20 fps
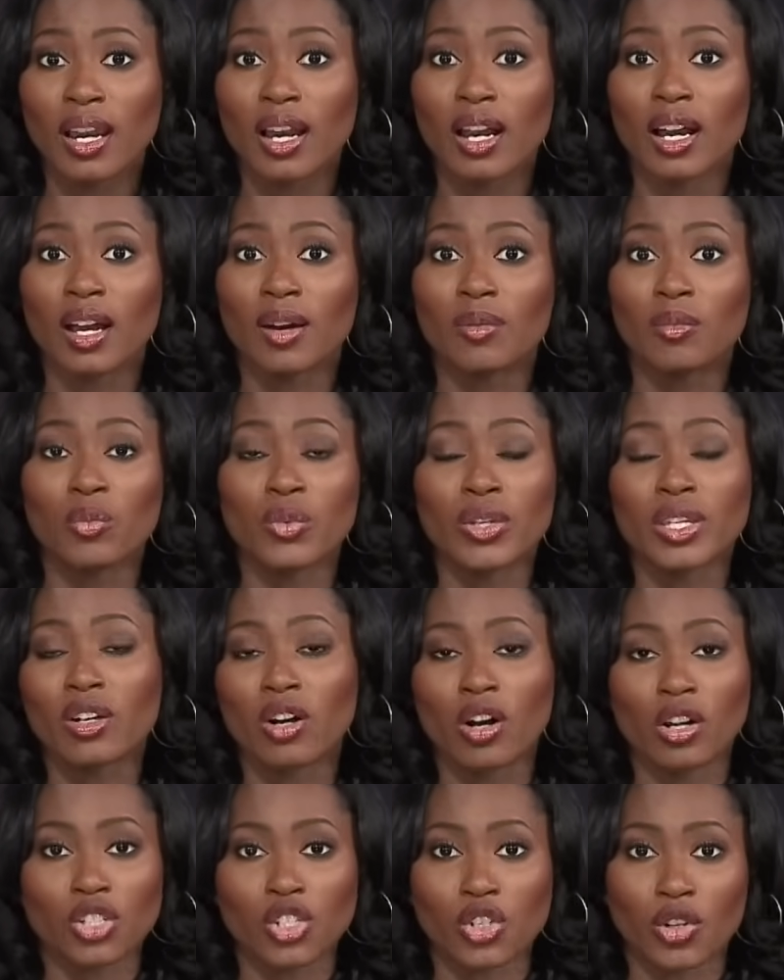Um, we
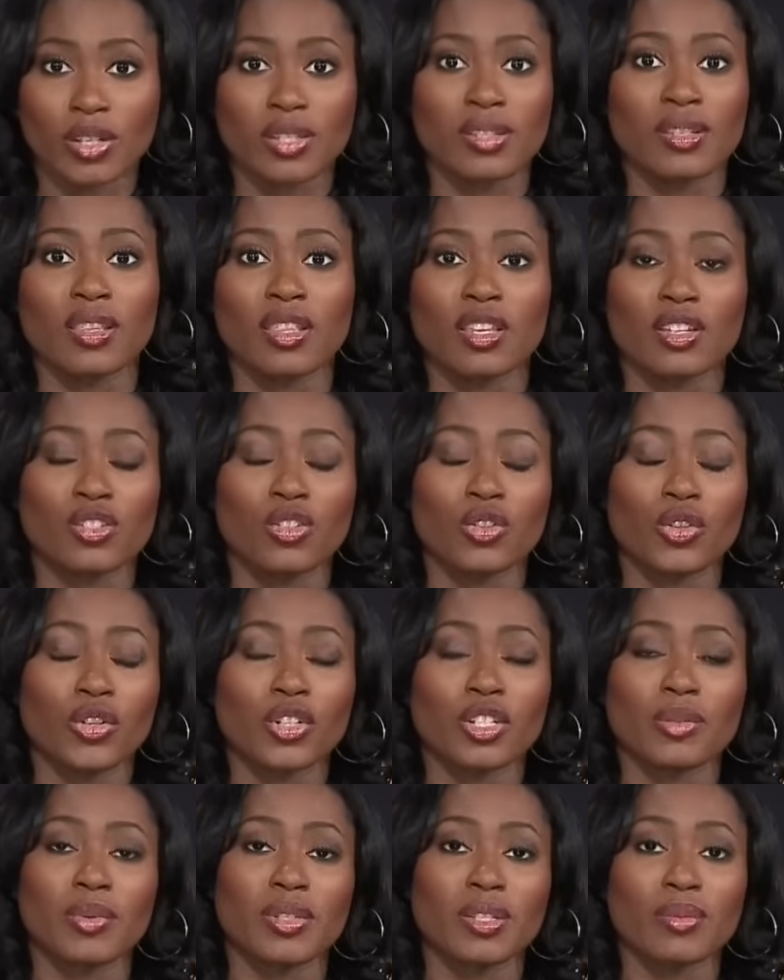can't trust that there's not
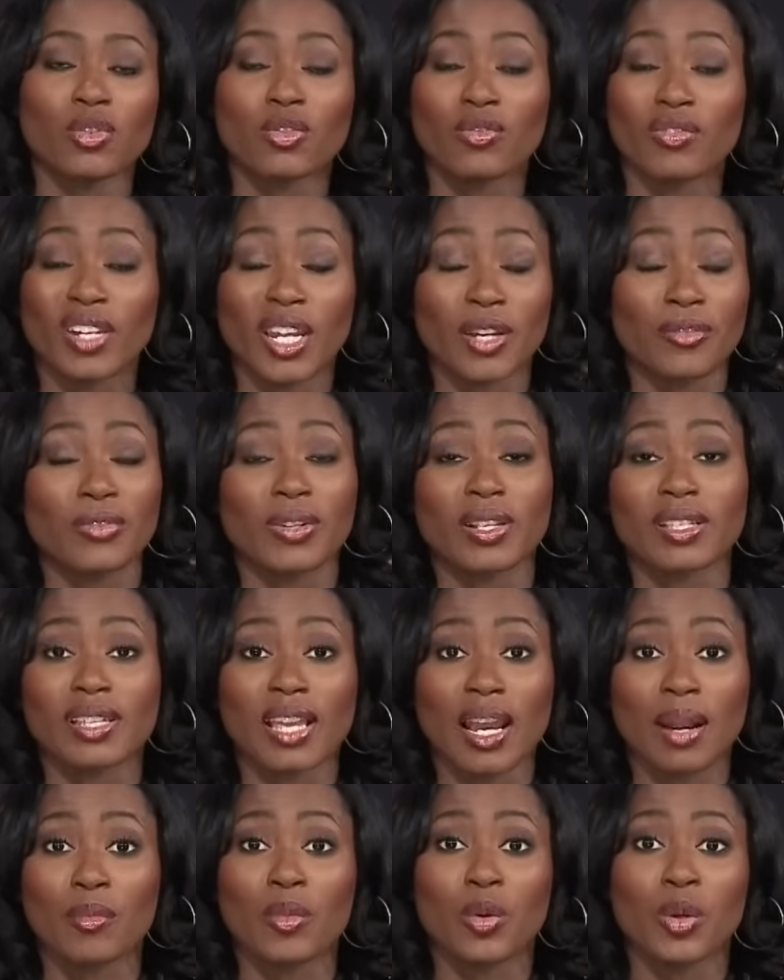going to be some sort of Netflix
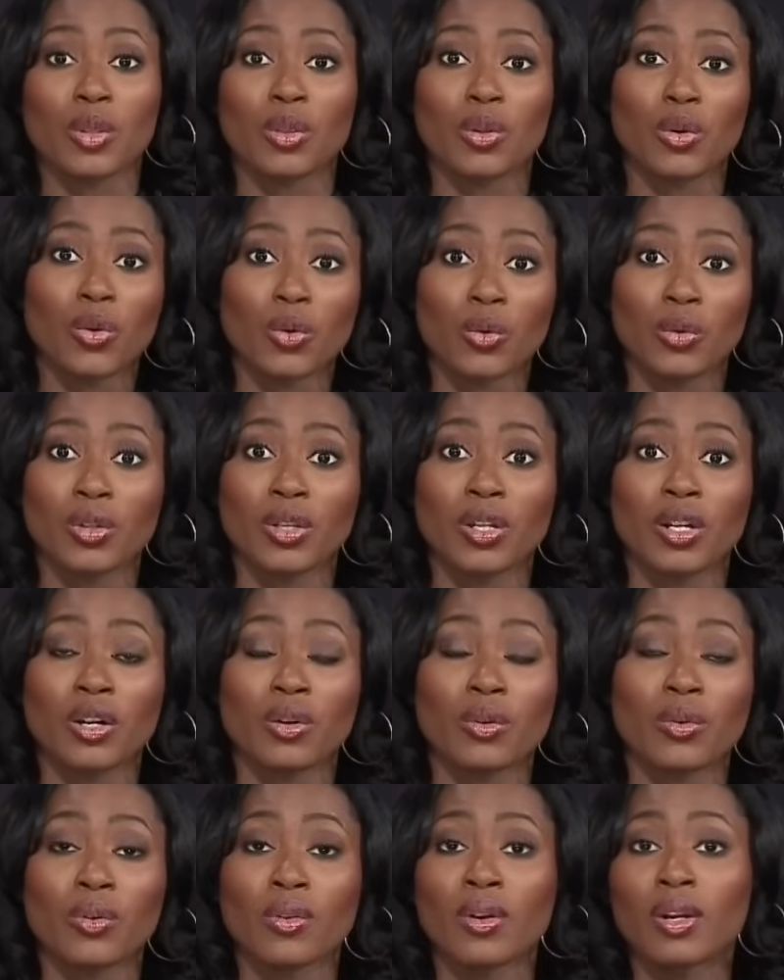camera in the corner
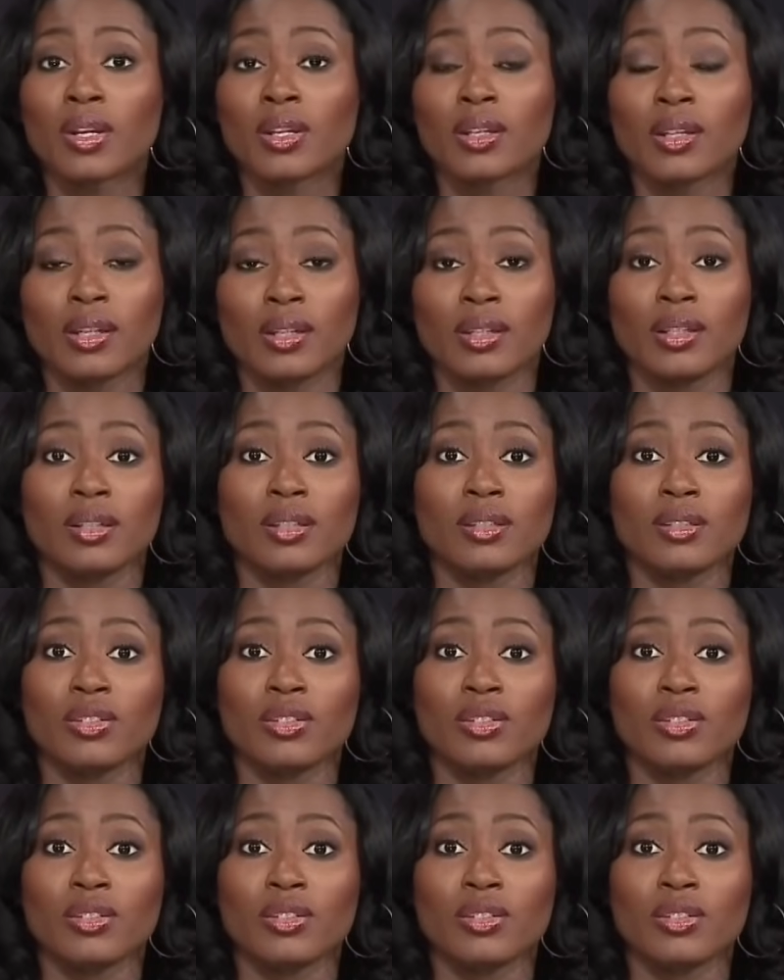or uh,